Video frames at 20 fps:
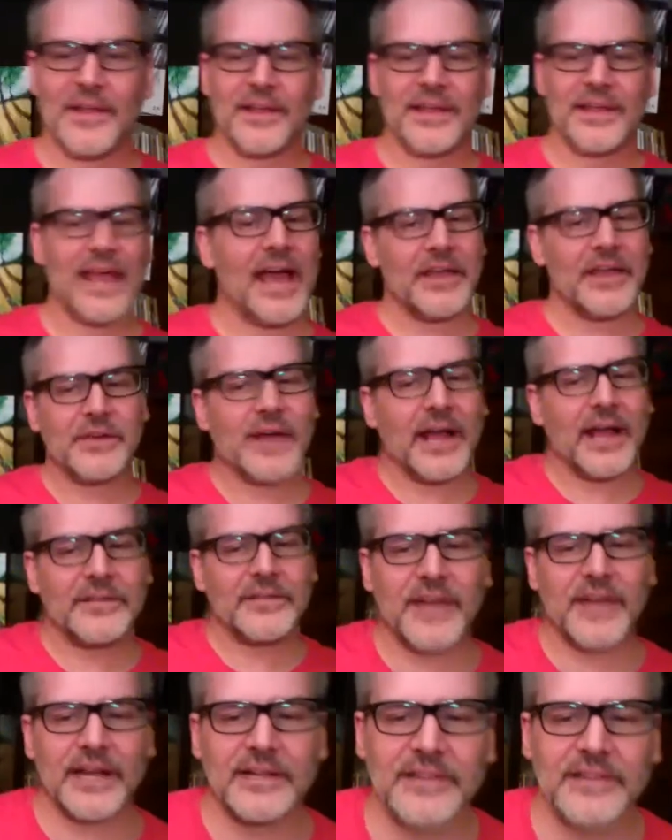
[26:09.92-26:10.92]
yeah, you guys
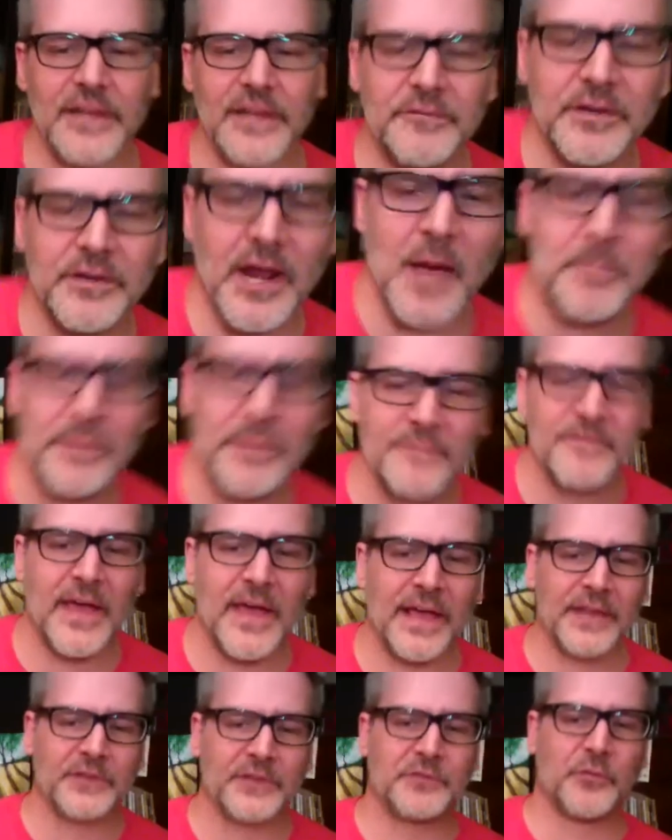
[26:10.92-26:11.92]
got to live it up in
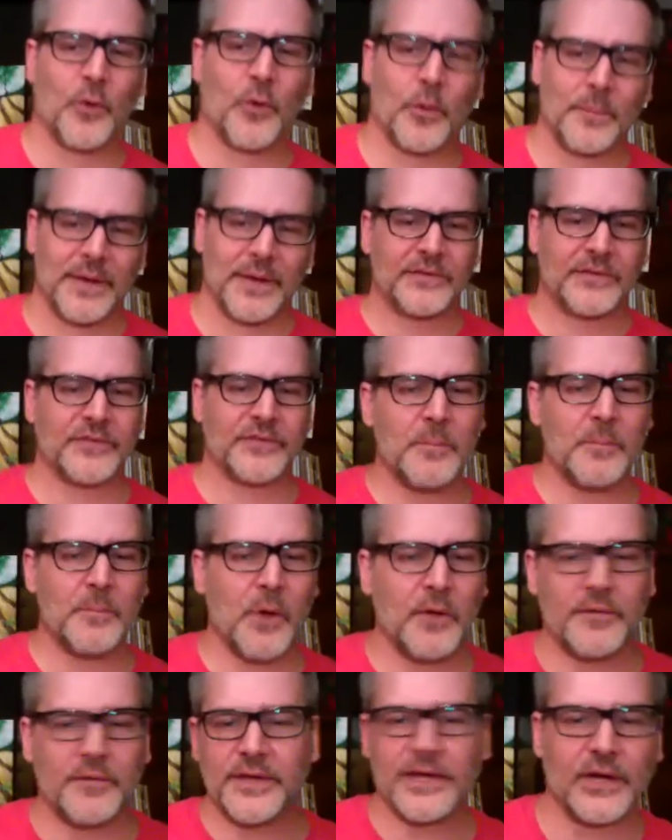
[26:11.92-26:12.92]
Vegas oh, for me because I'm
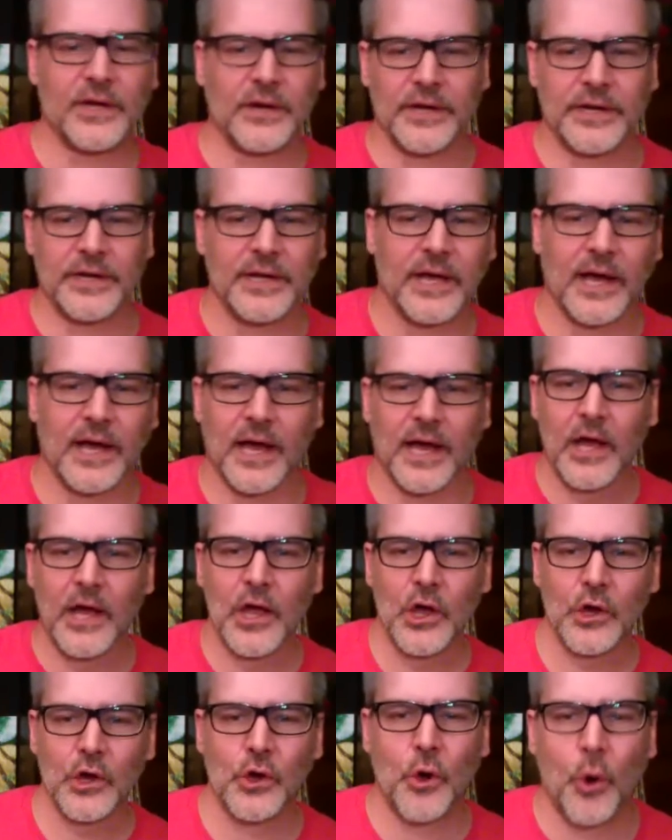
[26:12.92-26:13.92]
over here in uh,
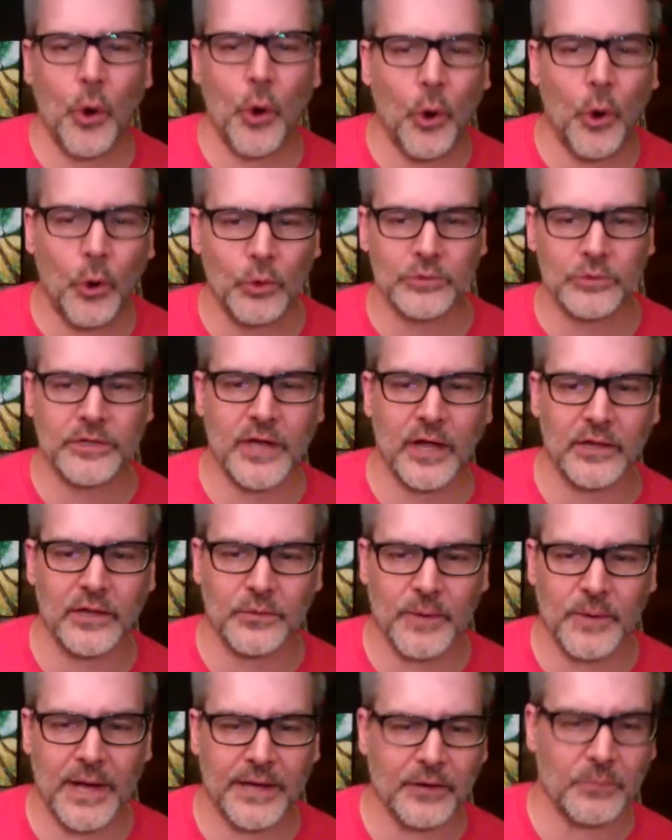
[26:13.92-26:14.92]
cold
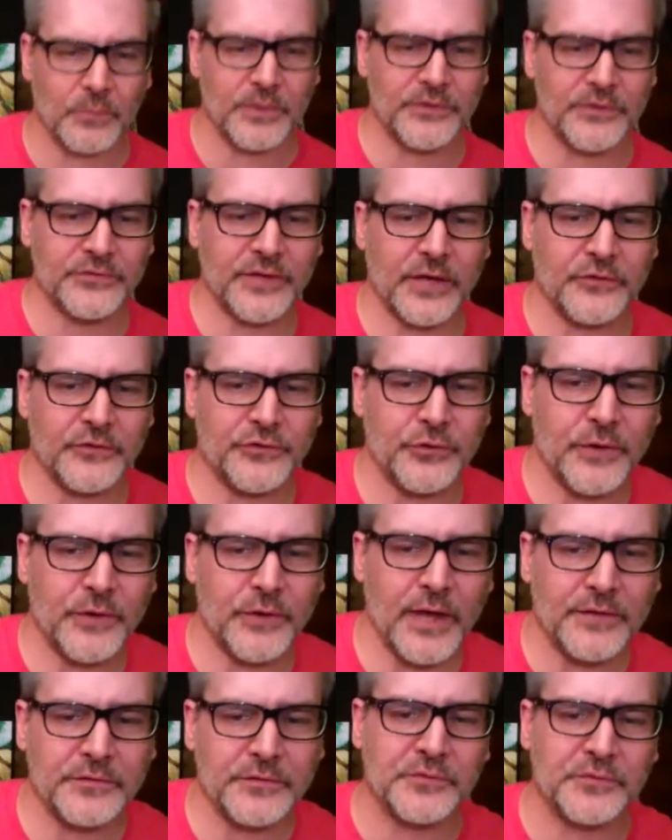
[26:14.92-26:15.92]
Colorado. We just had two
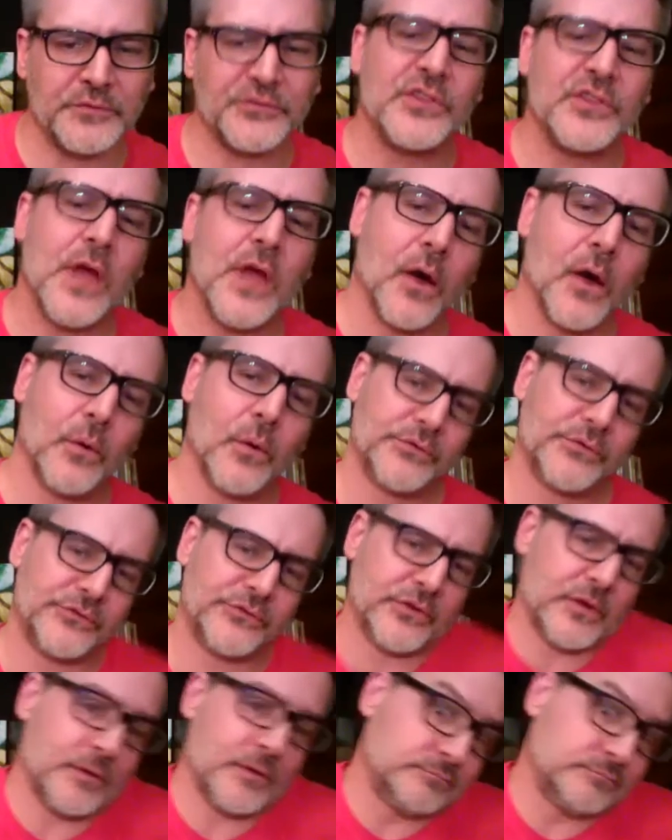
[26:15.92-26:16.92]
days of snow,
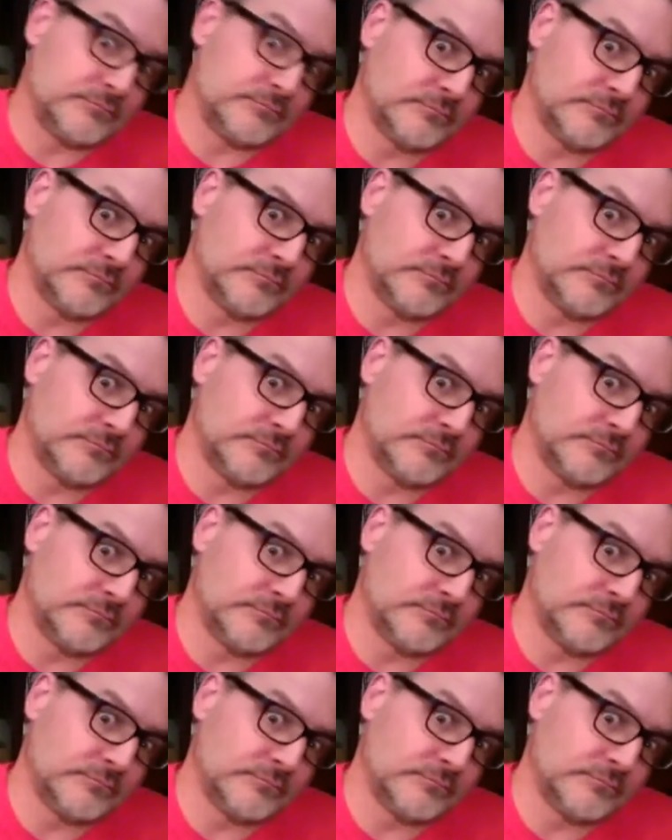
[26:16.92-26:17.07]
so.